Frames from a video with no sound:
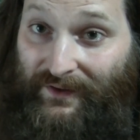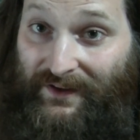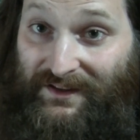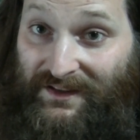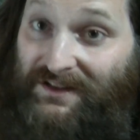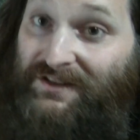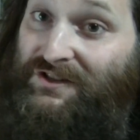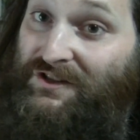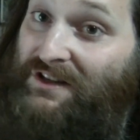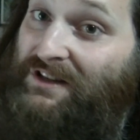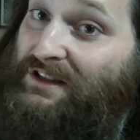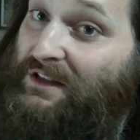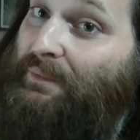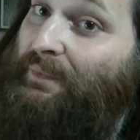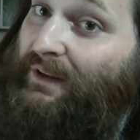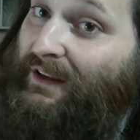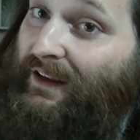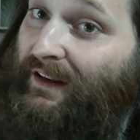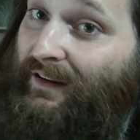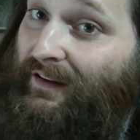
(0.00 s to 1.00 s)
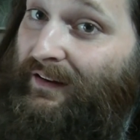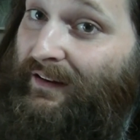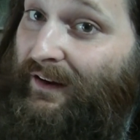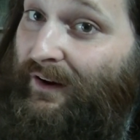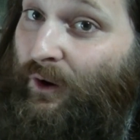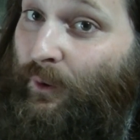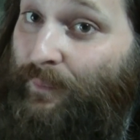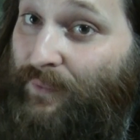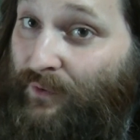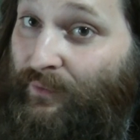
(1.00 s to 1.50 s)
This is just the beginning. I
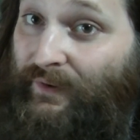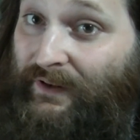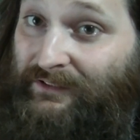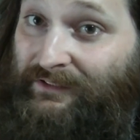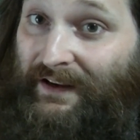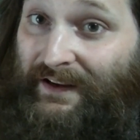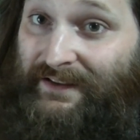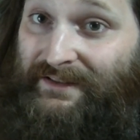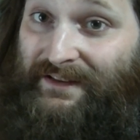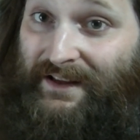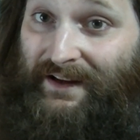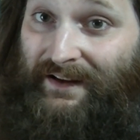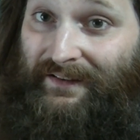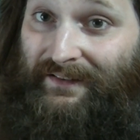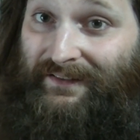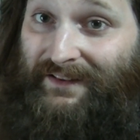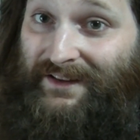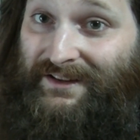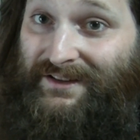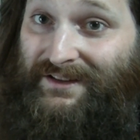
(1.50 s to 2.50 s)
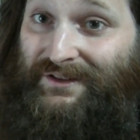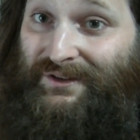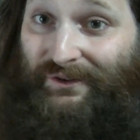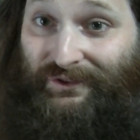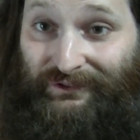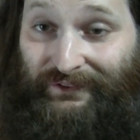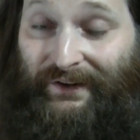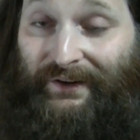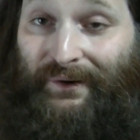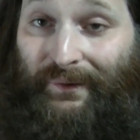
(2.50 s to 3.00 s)
hope you realize that. This is
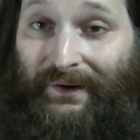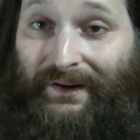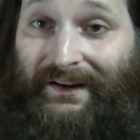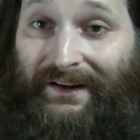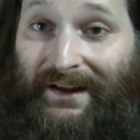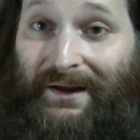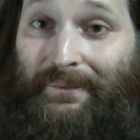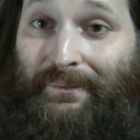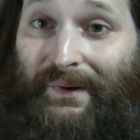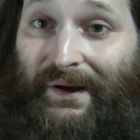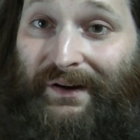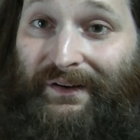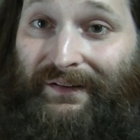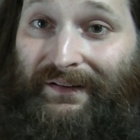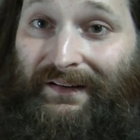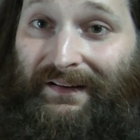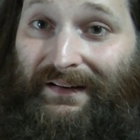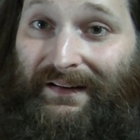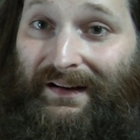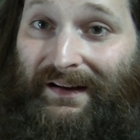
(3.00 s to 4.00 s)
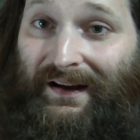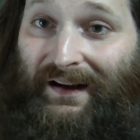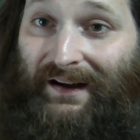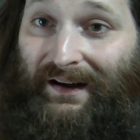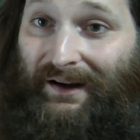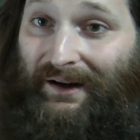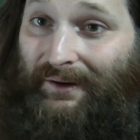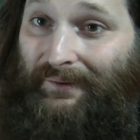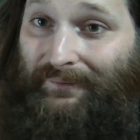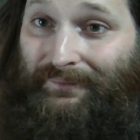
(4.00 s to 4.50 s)
only going to get better.
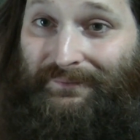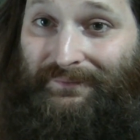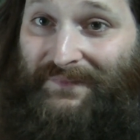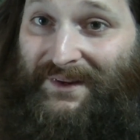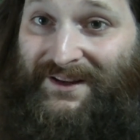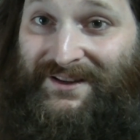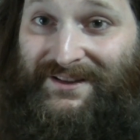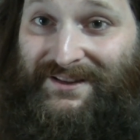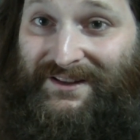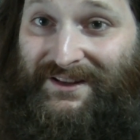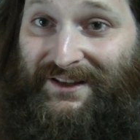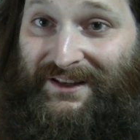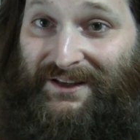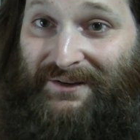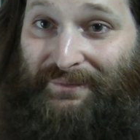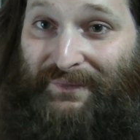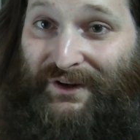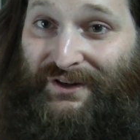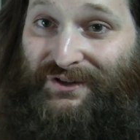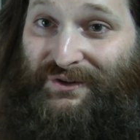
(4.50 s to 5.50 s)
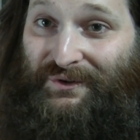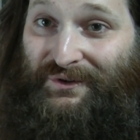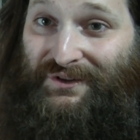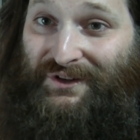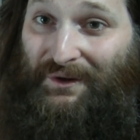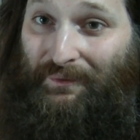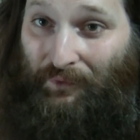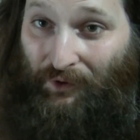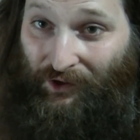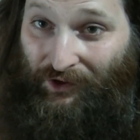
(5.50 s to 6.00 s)
This is the Heat My Shorts
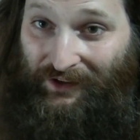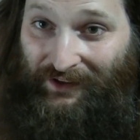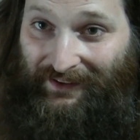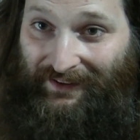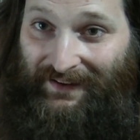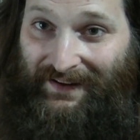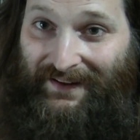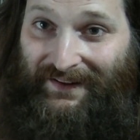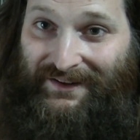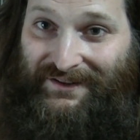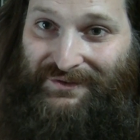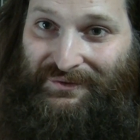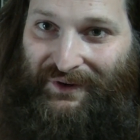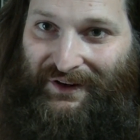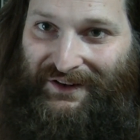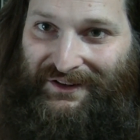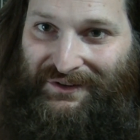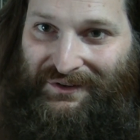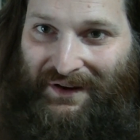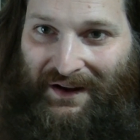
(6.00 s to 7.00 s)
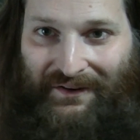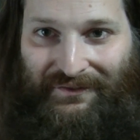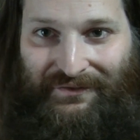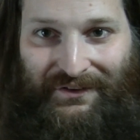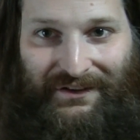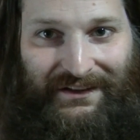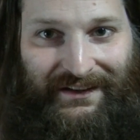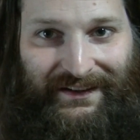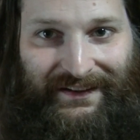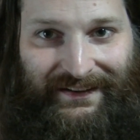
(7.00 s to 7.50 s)
community. This is what I do
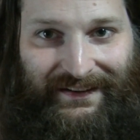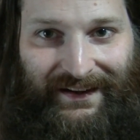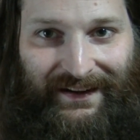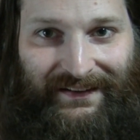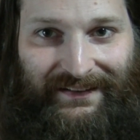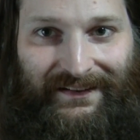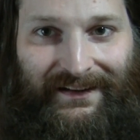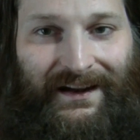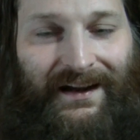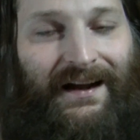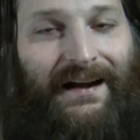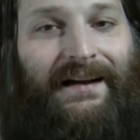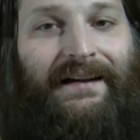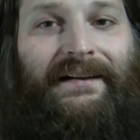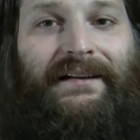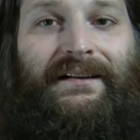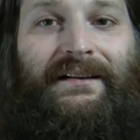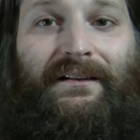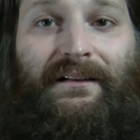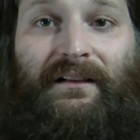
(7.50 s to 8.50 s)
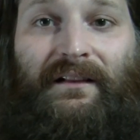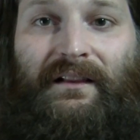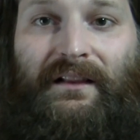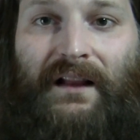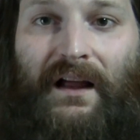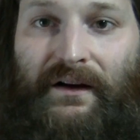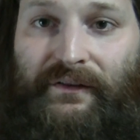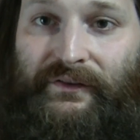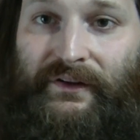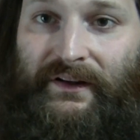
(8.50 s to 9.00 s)
every day, and I
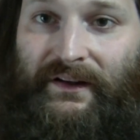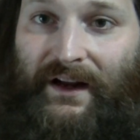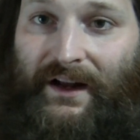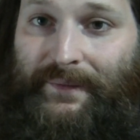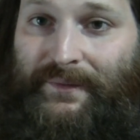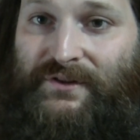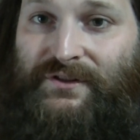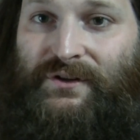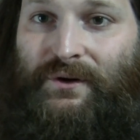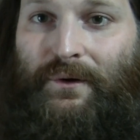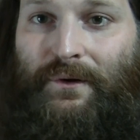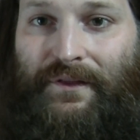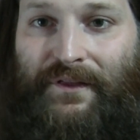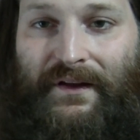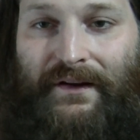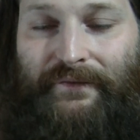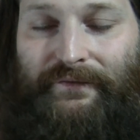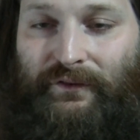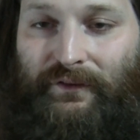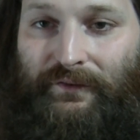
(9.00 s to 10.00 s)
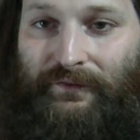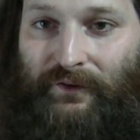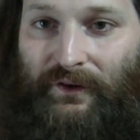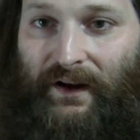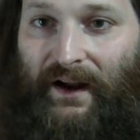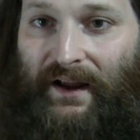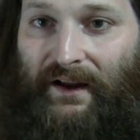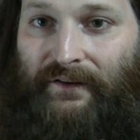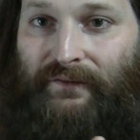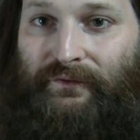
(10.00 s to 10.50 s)
love it. I'm so thankful
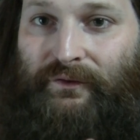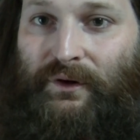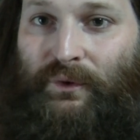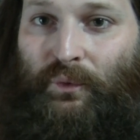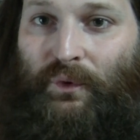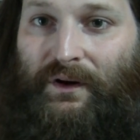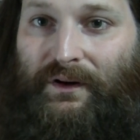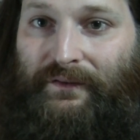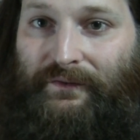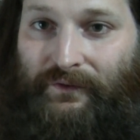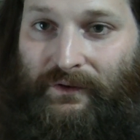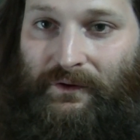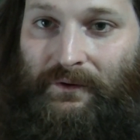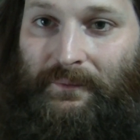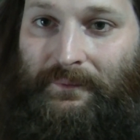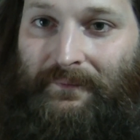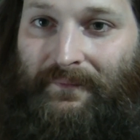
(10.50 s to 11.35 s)
for every one of you.